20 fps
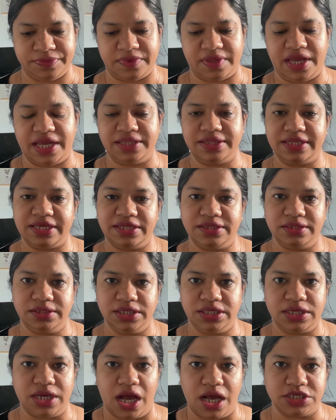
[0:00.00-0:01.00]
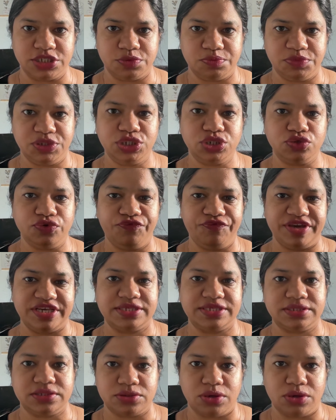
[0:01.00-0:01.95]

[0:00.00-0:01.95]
And then he asked me to fix